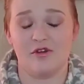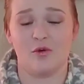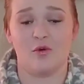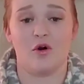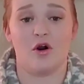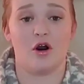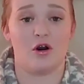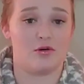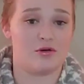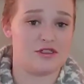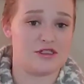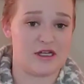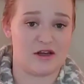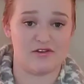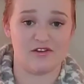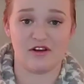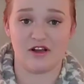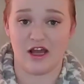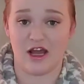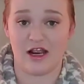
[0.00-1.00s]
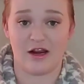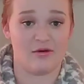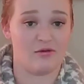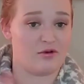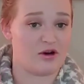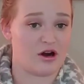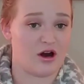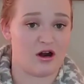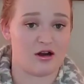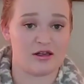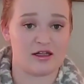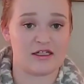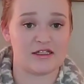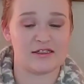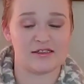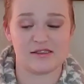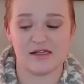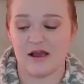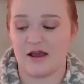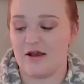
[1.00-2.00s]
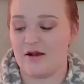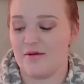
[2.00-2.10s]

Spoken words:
You will always have a line regardless.